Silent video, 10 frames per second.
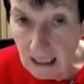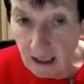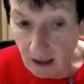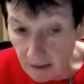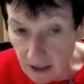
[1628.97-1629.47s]
are
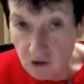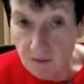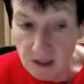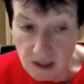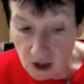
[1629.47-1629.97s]
going to
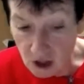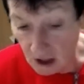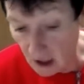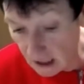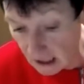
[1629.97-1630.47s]

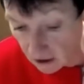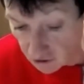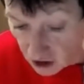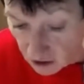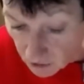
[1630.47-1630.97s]
position the
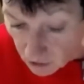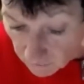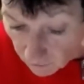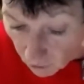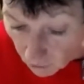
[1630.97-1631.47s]
country to move
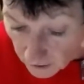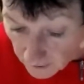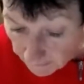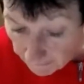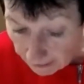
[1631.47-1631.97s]
forward.
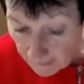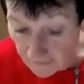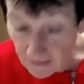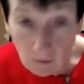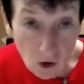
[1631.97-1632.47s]

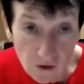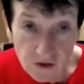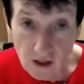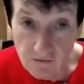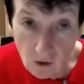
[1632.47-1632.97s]
And that will
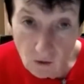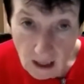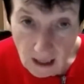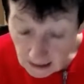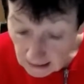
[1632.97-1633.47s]
also
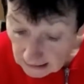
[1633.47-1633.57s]
require